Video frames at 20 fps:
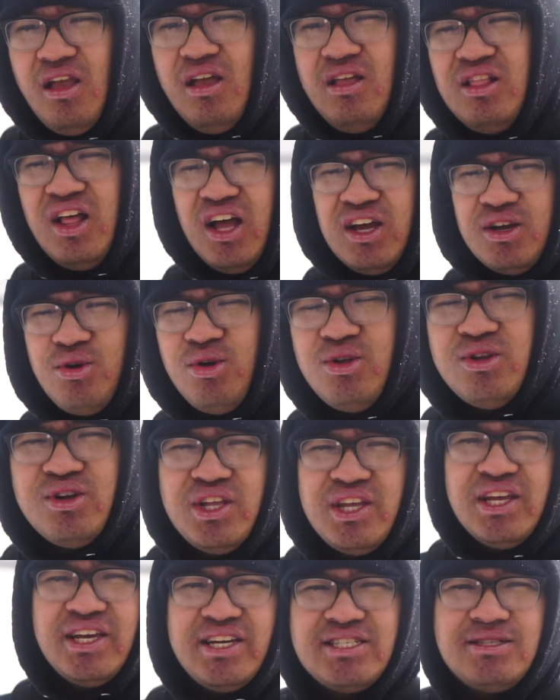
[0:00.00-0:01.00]
a lot colder
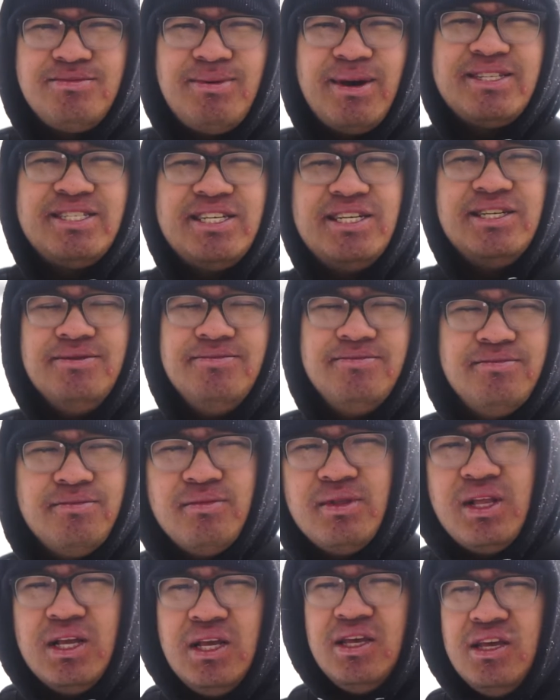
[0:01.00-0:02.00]
than expected.
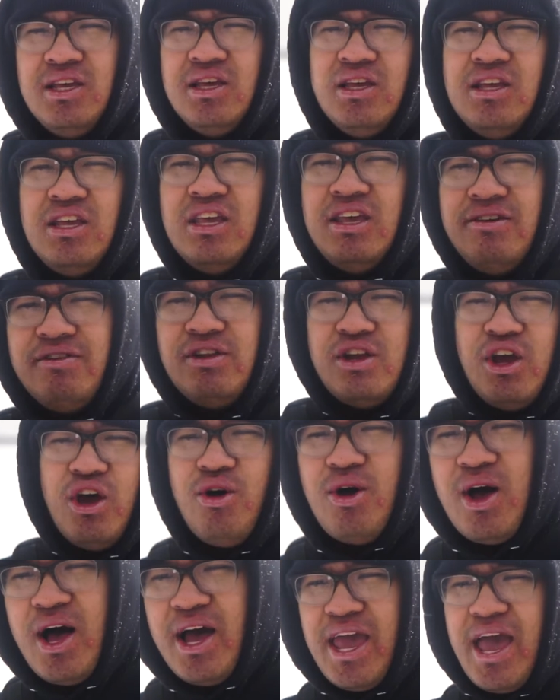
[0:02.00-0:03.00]
Even
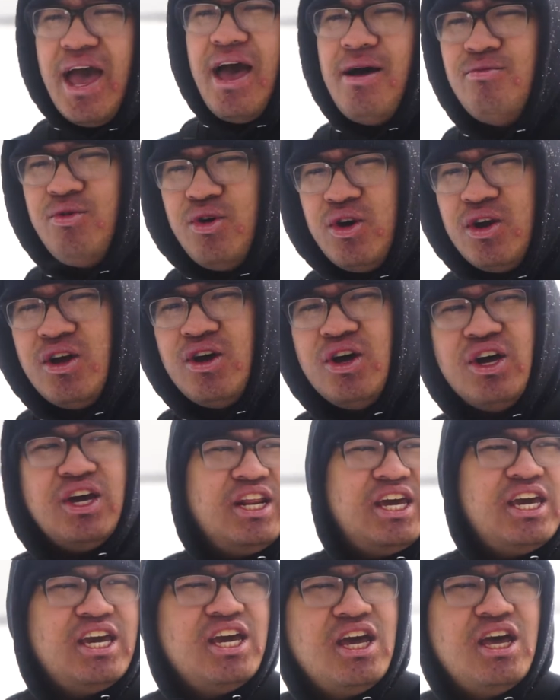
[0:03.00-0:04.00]
though I am wearing a
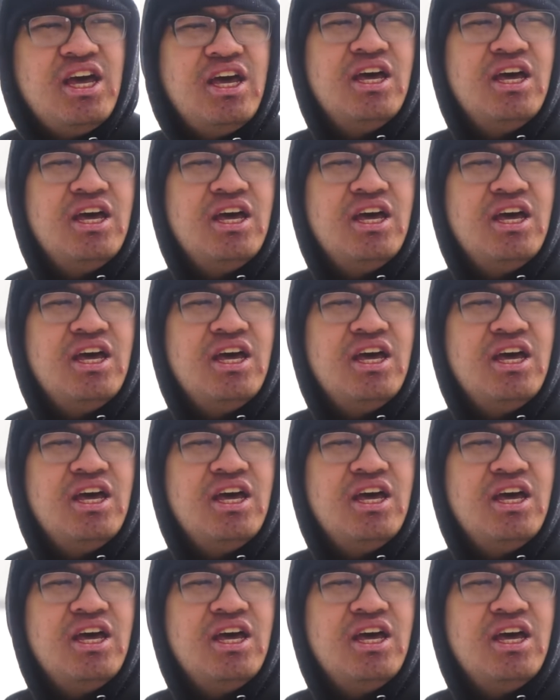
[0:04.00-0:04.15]
hoodie,